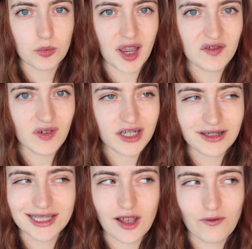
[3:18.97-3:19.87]
might find
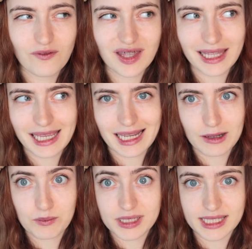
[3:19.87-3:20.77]
yourself
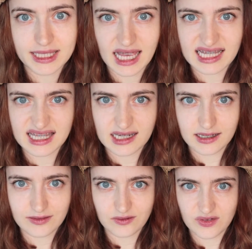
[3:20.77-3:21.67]
feeling
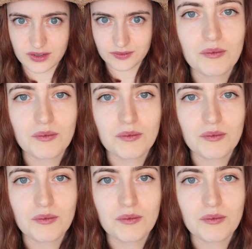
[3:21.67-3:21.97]
possessive.